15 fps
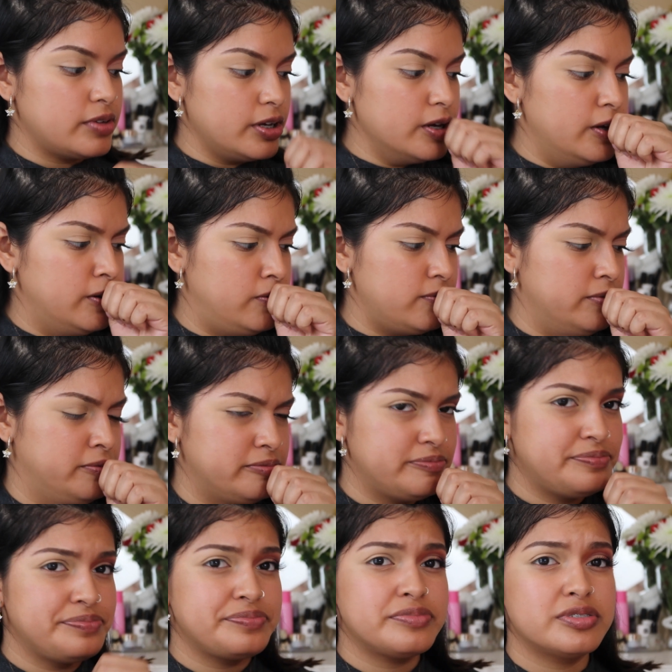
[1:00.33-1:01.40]

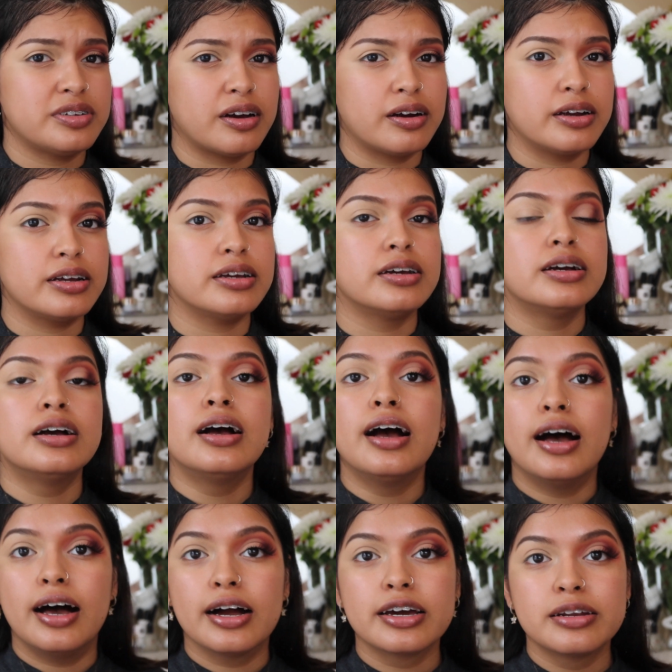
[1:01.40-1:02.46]
I'm
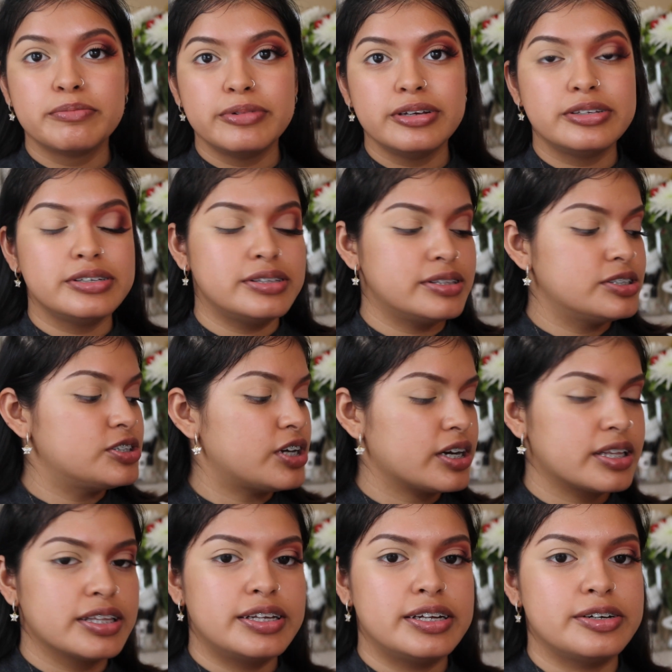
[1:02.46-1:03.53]
gonna be using the
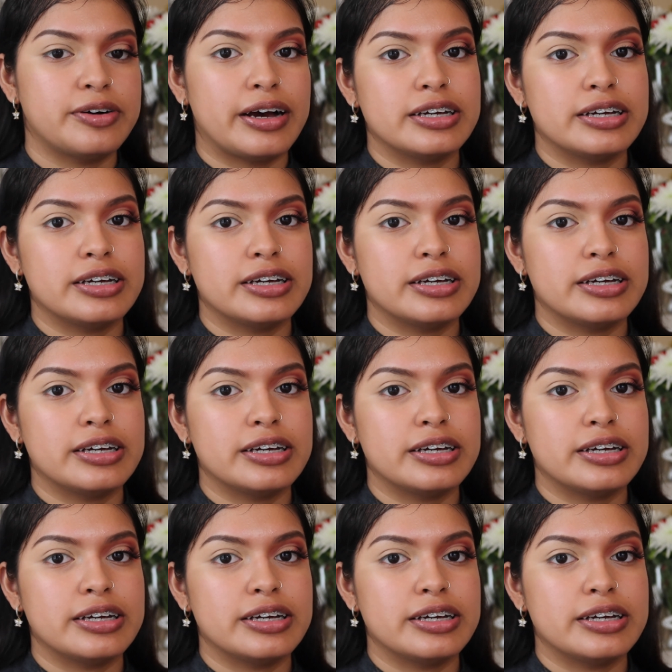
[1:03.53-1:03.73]
Jaclyn Hill